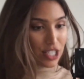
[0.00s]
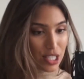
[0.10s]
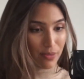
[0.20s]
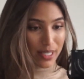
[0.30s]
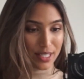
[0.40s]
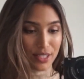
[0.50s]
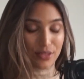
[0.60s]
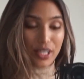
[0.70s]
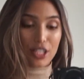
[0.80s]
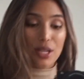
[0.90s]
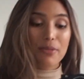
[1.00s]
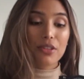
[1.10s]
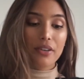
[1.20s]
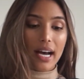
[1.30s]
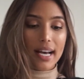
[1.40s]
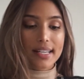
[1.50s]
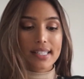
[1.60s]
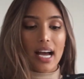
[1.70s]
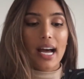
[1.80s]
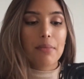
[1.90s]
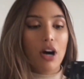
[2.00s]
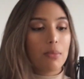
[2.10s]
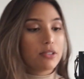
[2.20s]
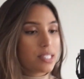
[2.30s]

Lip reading: just wanted to catch up with you guys. I'm almost